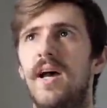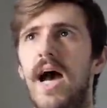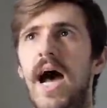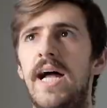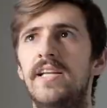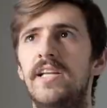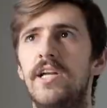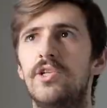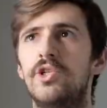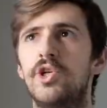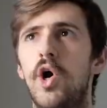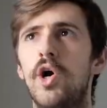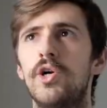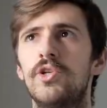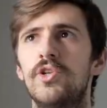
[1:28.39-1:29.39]
and it
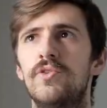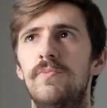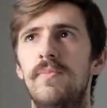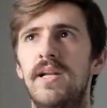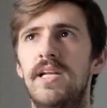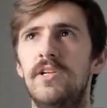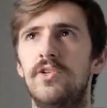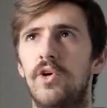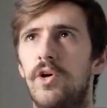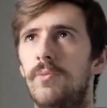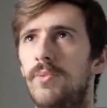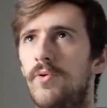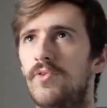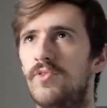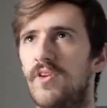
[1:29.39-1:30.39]
charges mini
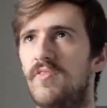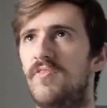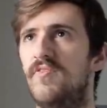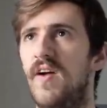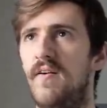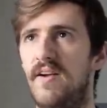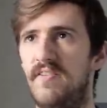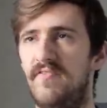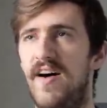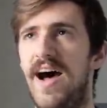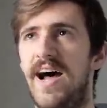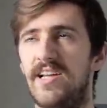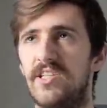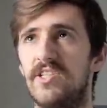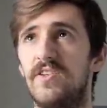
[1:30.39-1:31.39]
turbos very
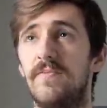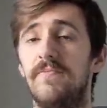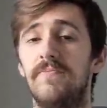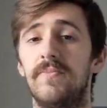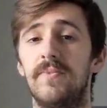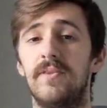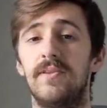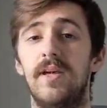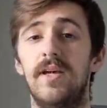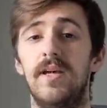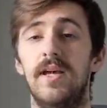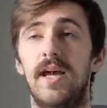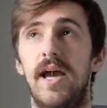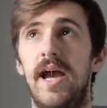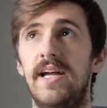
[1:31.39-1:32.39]
fast.
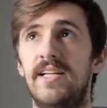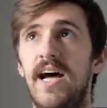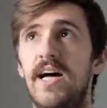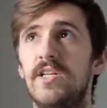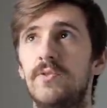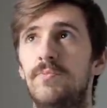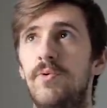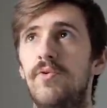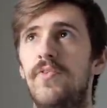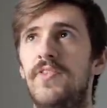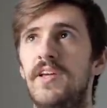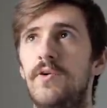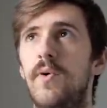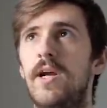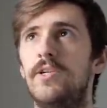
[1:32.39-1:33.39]
It has both
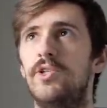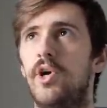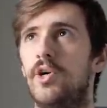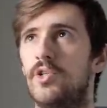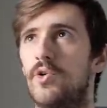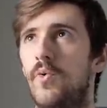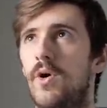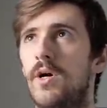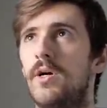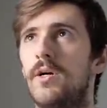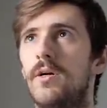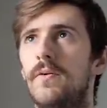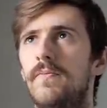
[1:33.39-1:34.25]
the quick charge quirk,